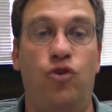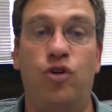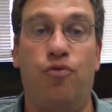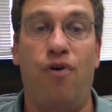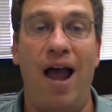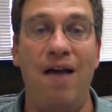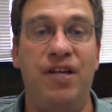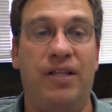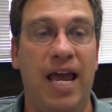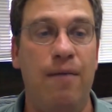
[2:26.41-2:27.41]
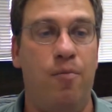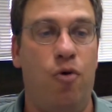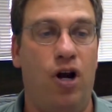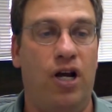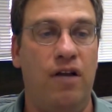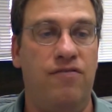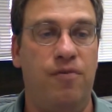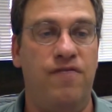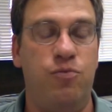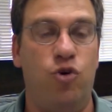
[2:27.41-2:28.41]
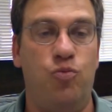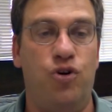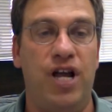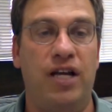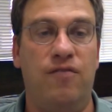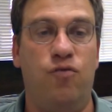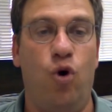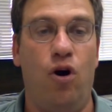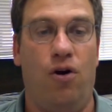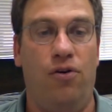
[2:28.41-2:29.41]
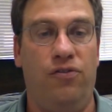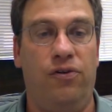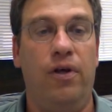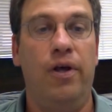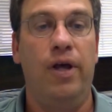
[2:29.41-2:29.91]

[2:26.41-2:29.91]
will deprive the labor market of some of its most productive workers